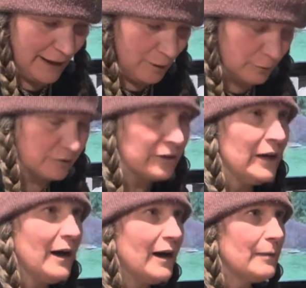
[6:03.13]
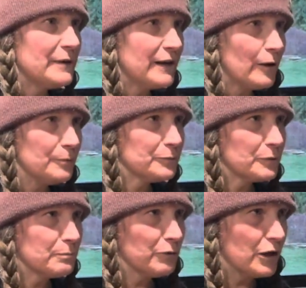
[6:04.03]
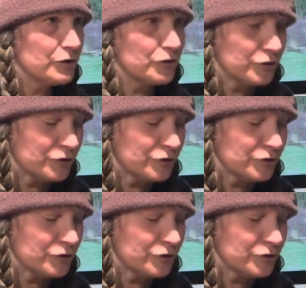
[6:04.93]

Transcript: out. It helps with blood